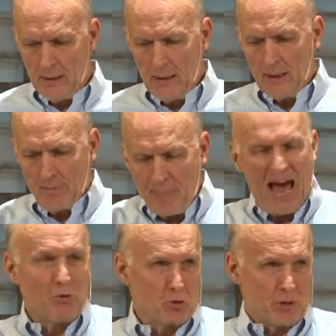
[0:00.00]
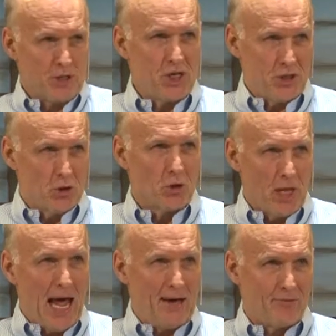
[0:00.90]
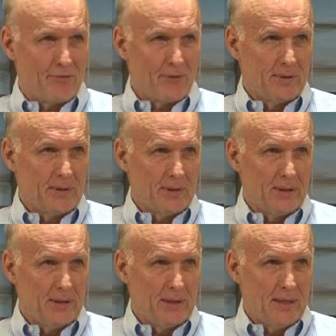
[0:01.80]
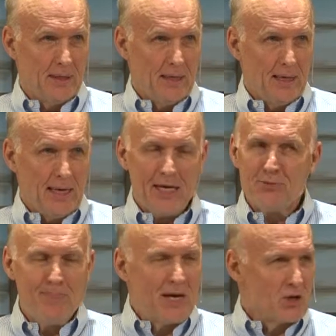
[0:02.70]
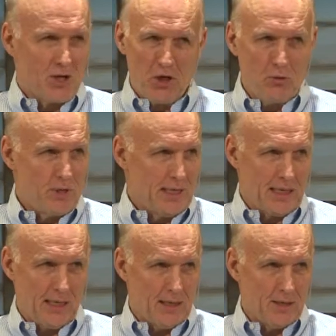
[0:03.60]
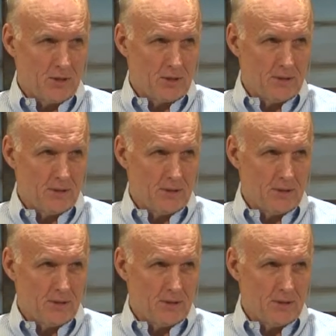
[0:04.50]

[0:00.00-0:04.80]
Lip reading: the boundaries in your life. He's bigger than you think he is.